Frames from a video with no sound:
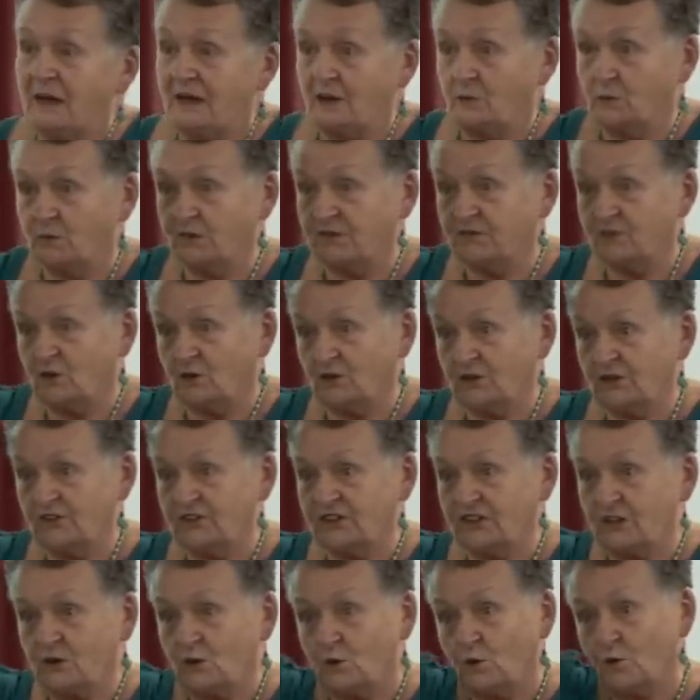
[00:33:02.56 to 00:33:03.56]
But we've got
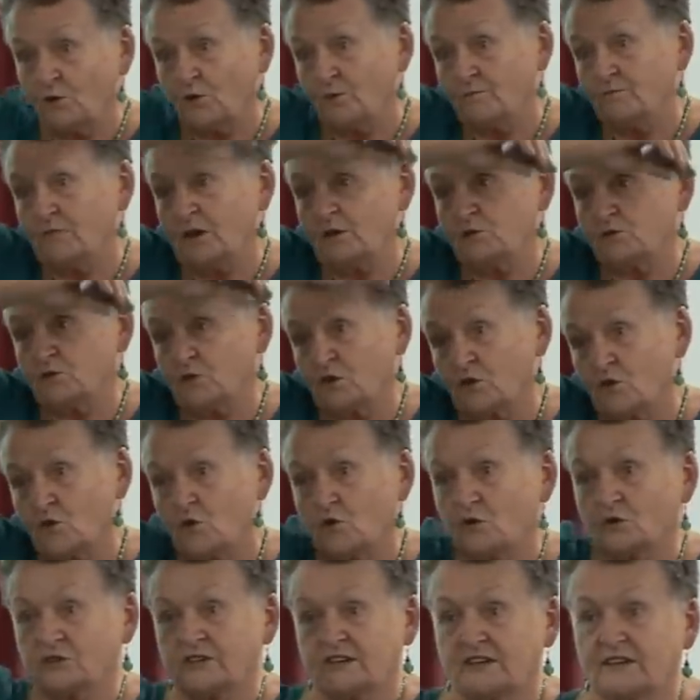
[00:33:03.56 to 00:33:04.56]
a thing called the motor
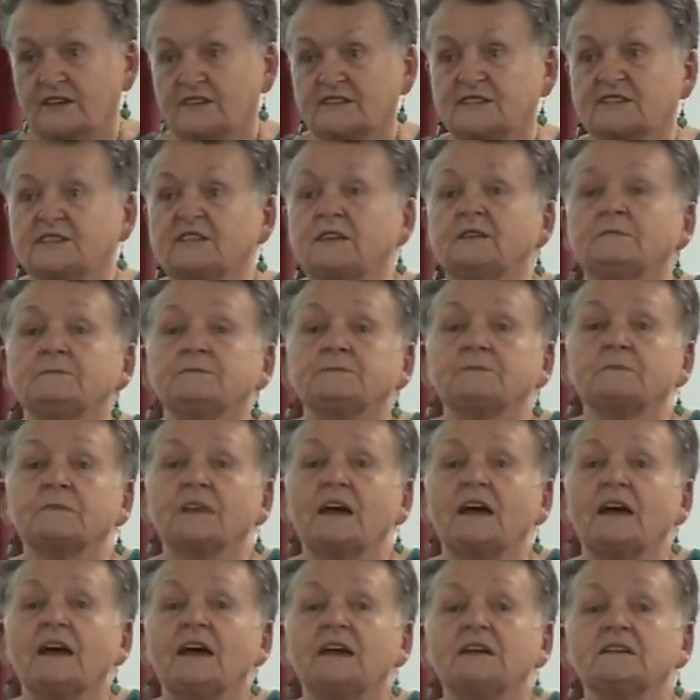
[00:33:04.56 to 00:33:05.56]
cortex,
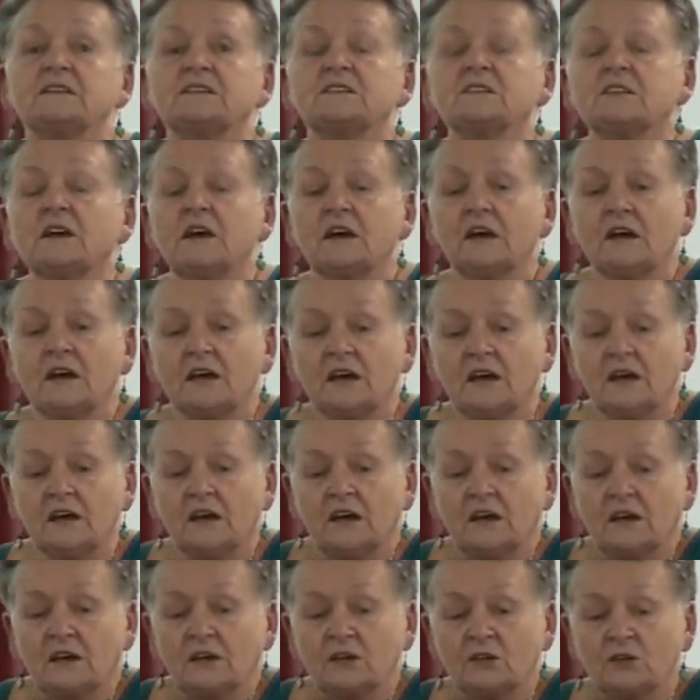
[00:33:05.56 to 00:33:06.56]
and
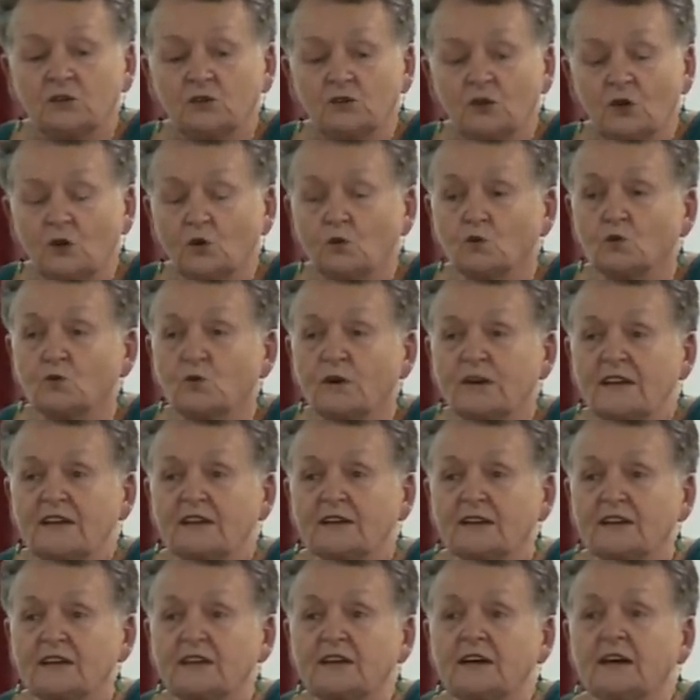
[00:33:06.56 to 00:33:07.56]
you know,
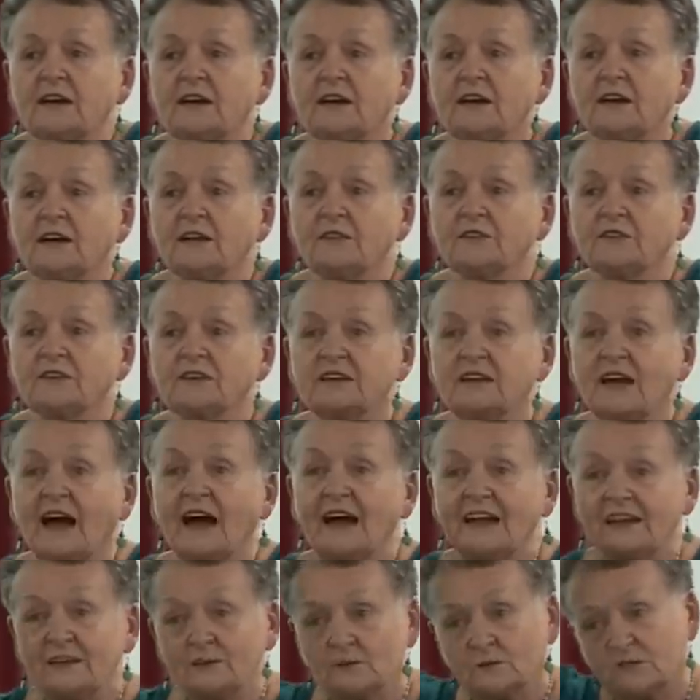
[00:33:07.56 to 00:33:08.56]
really the
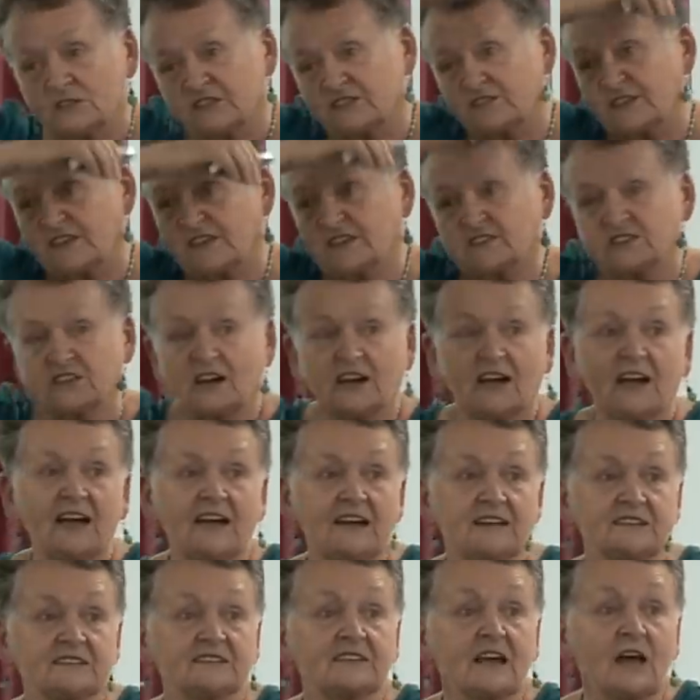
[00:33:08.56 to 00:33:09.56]
anal sphincter
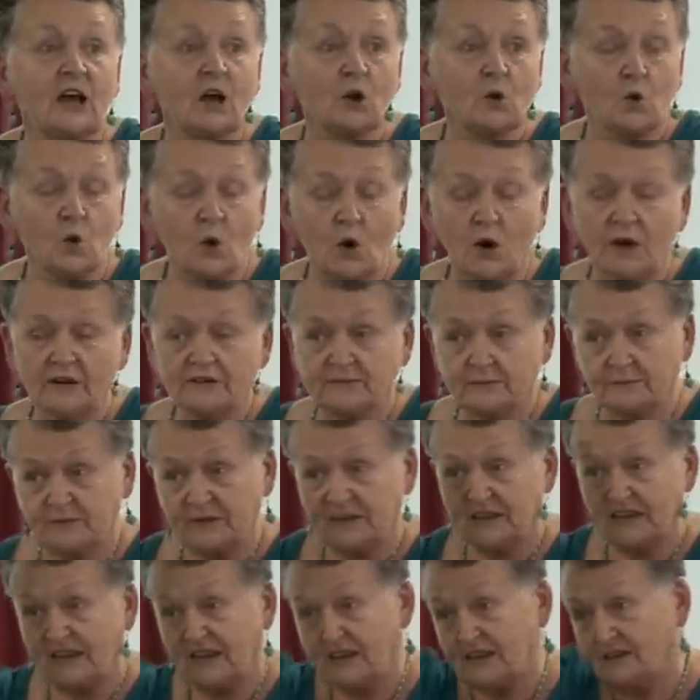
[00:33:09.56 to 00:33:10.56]
has quite a
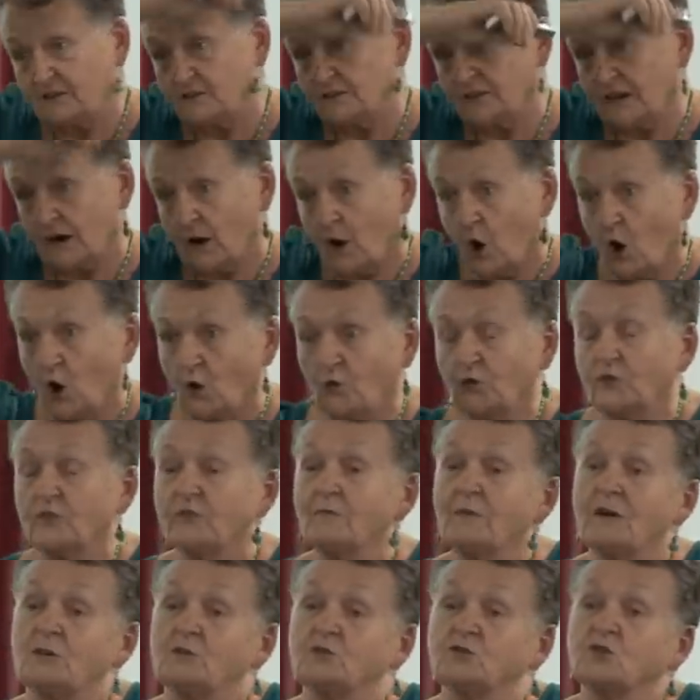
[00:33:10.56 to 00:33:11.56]
big area
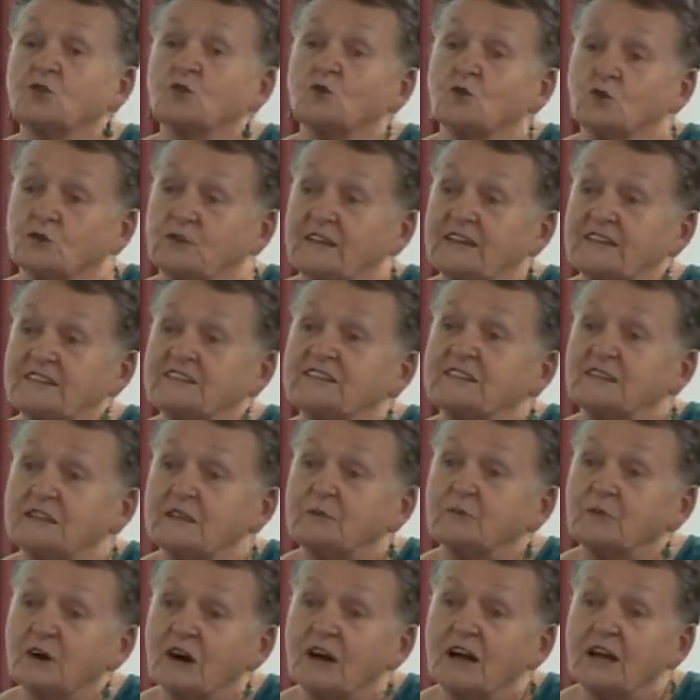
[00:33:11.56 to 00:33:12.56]
on the motor cortex
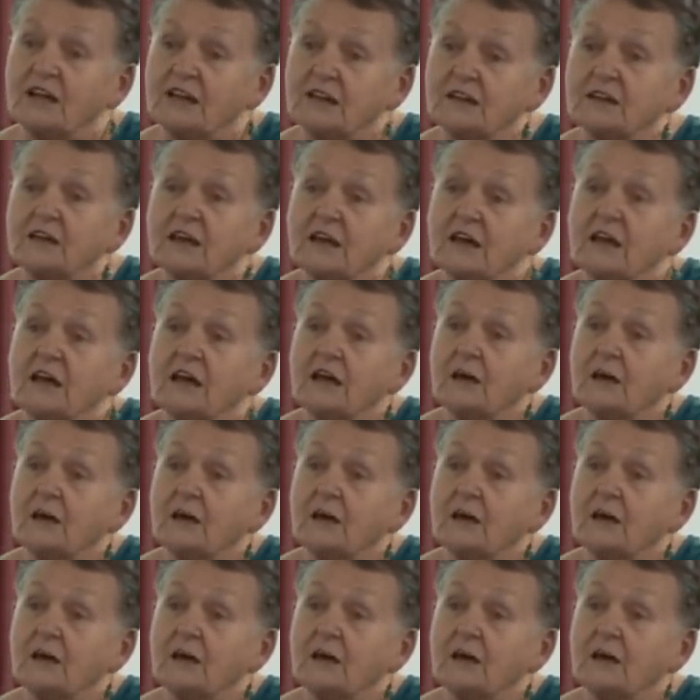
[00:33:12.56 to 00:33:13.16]
in the brain,